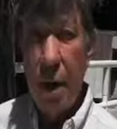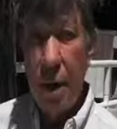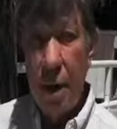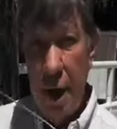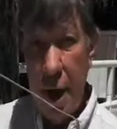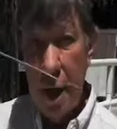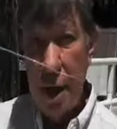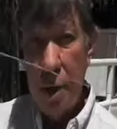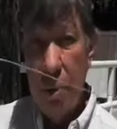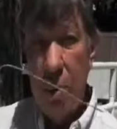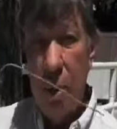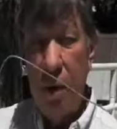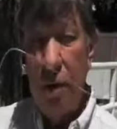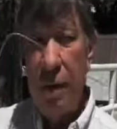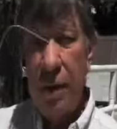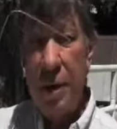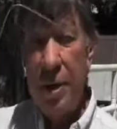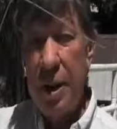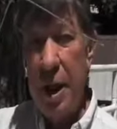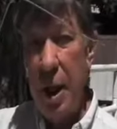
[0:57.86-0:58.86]
Now that we've
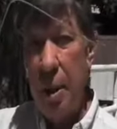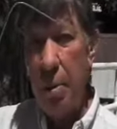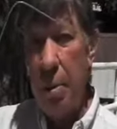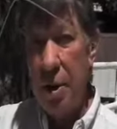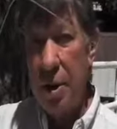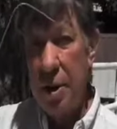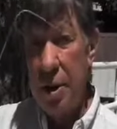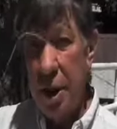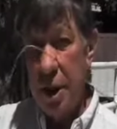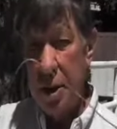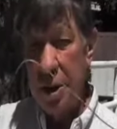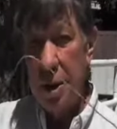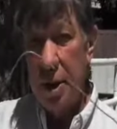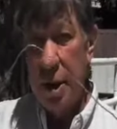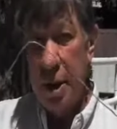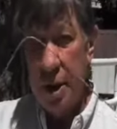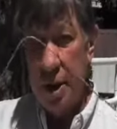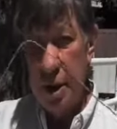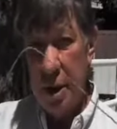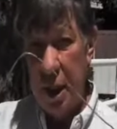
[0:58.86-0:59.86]
established this
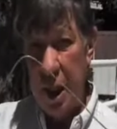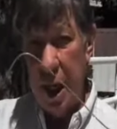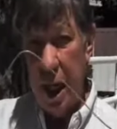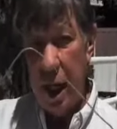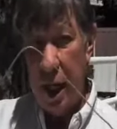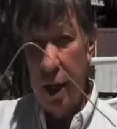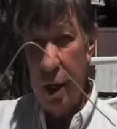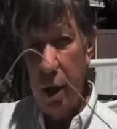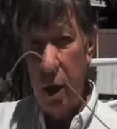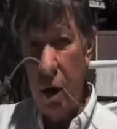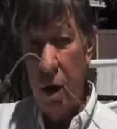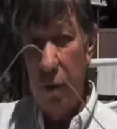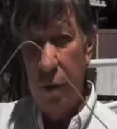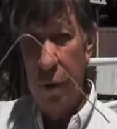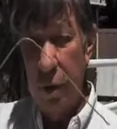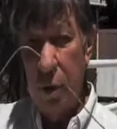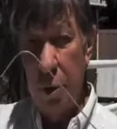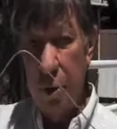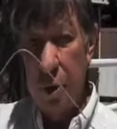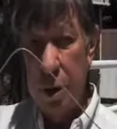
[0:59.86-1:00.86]
is the angle of
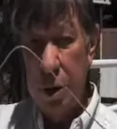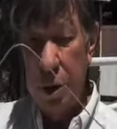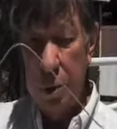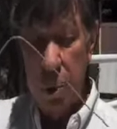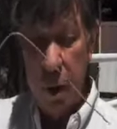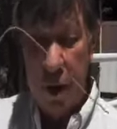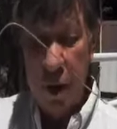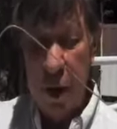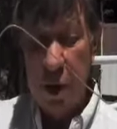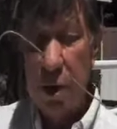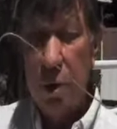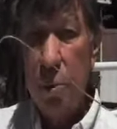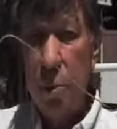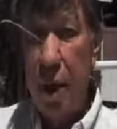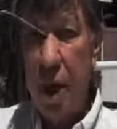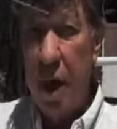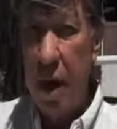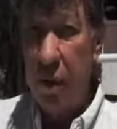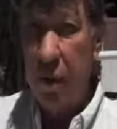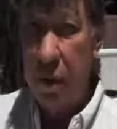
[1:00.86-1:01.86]
the horse's withers, we
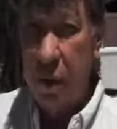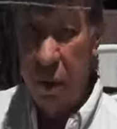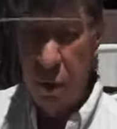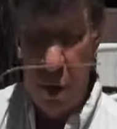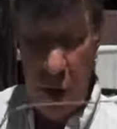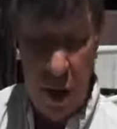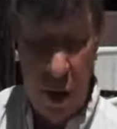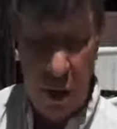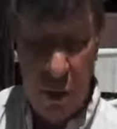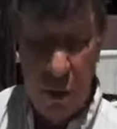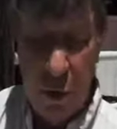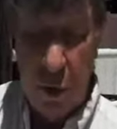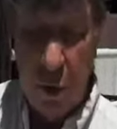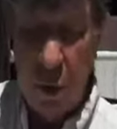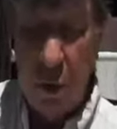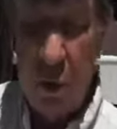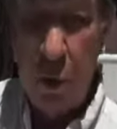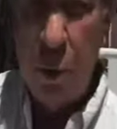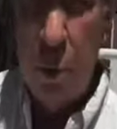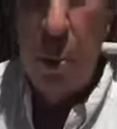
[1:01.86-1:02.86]
have to transfer
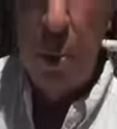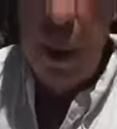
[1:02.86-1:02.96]
it to